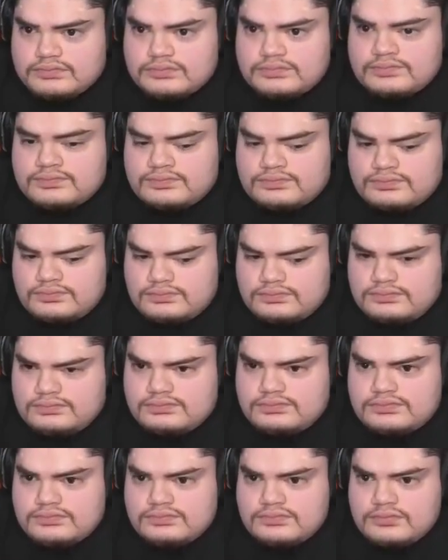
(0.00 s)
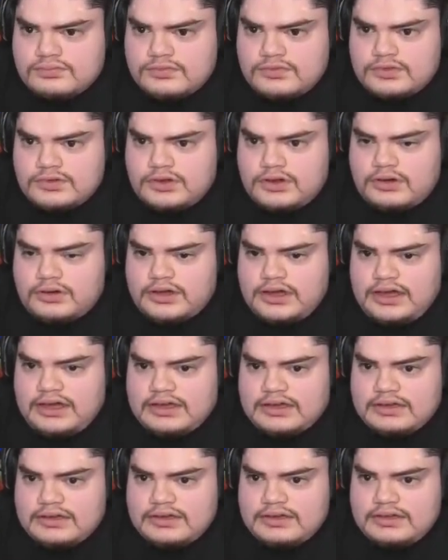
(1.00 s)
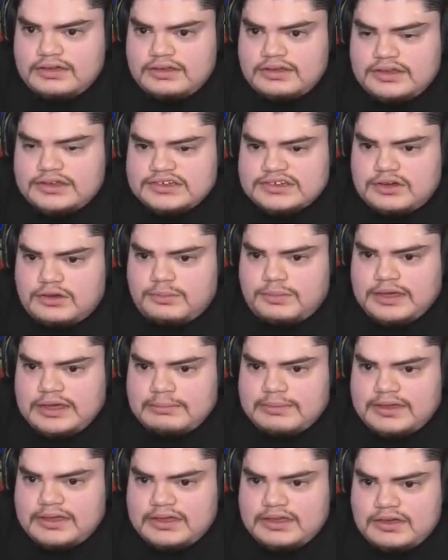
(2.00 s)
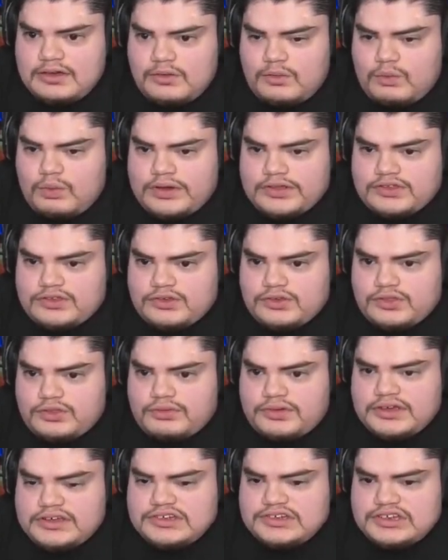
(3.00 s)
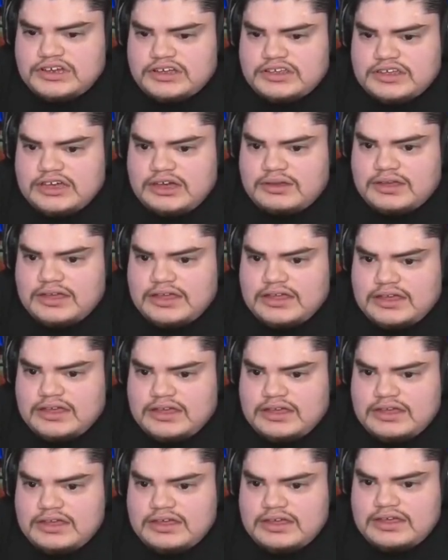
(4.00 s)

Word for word: Mm-hmm. Okay, let's go, baby. One, two, three, shutdown inning.